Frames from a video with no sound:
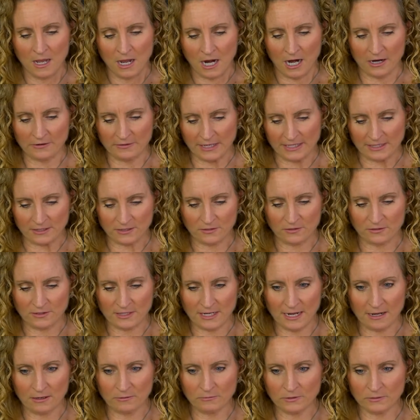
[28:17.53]
All right, so
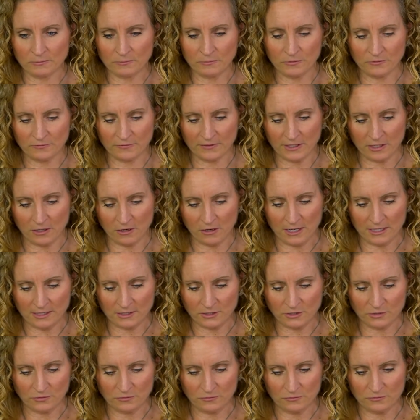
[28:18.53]
now we're moving
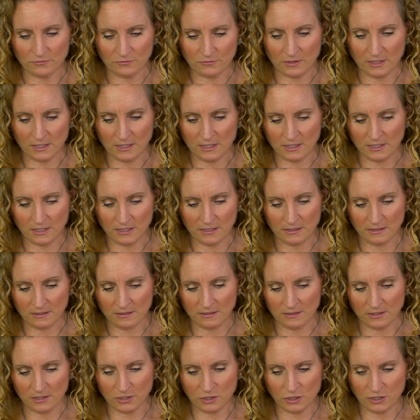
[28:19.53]
on to
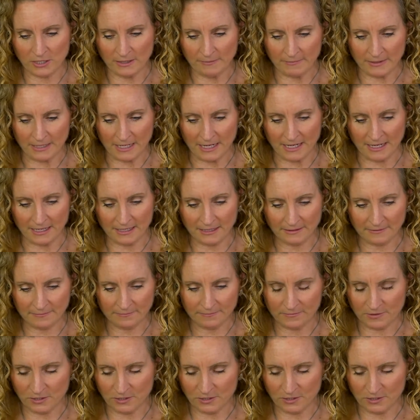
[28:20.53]
Gemini.